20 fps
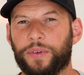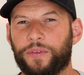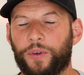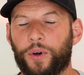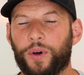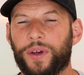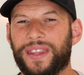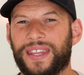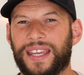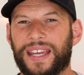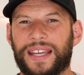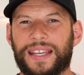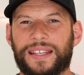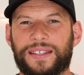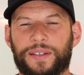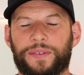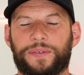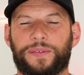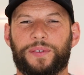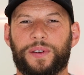before, there
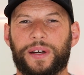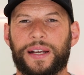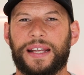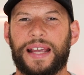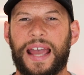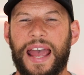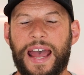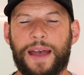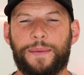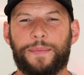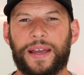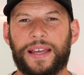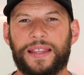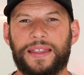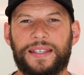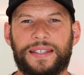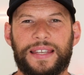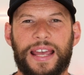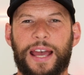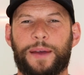is a free app and
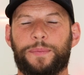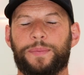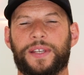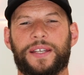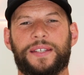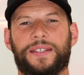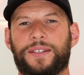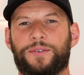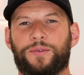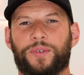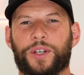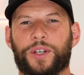this app doesn't